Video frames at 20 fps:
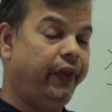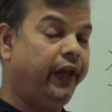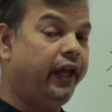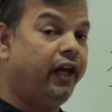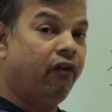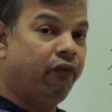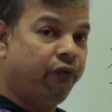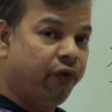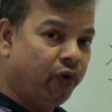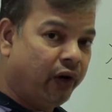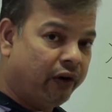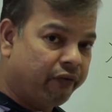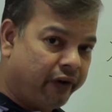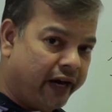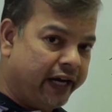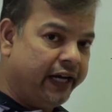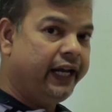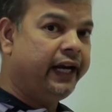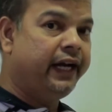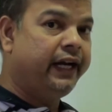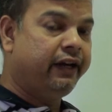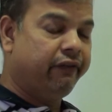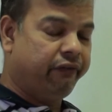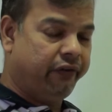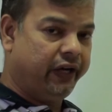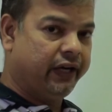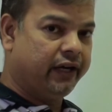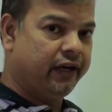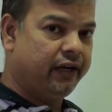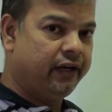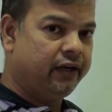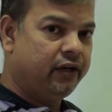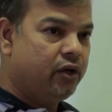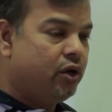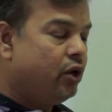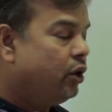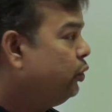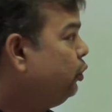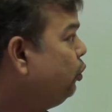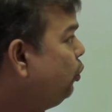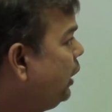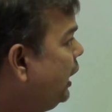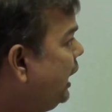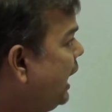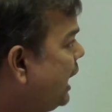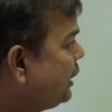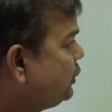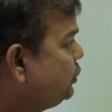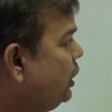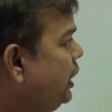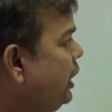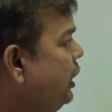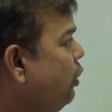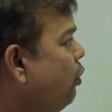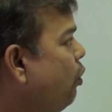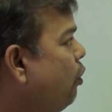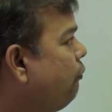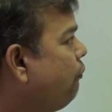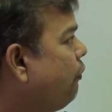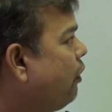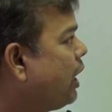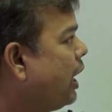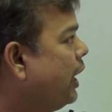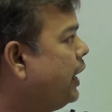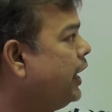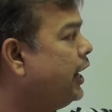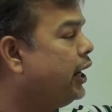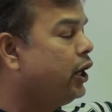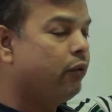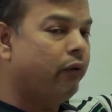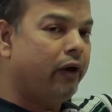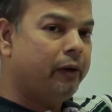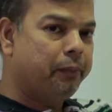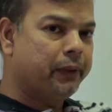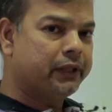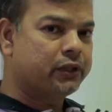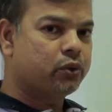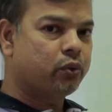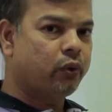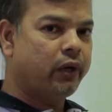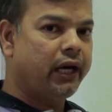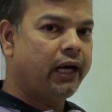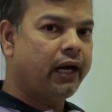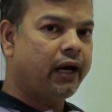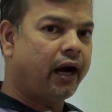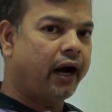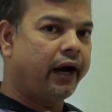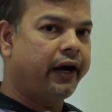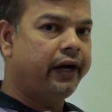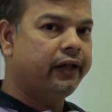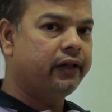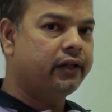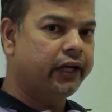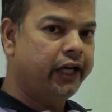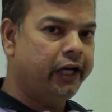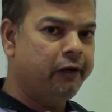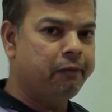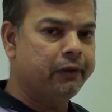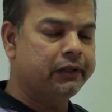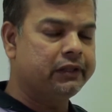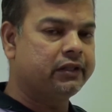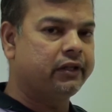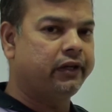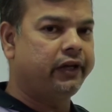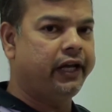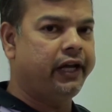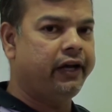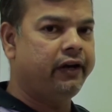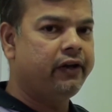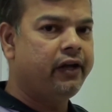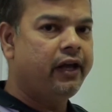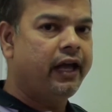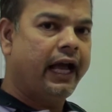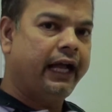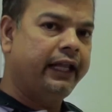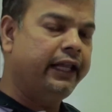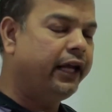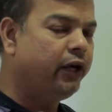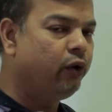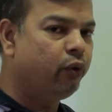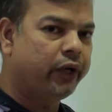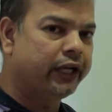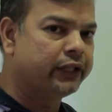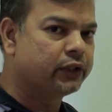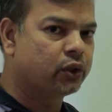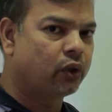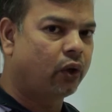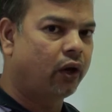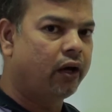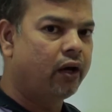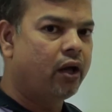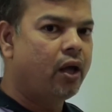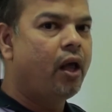If you are finding it difficult, you can actually go for 112 plus 12, 113 plus 30 and then you can solve.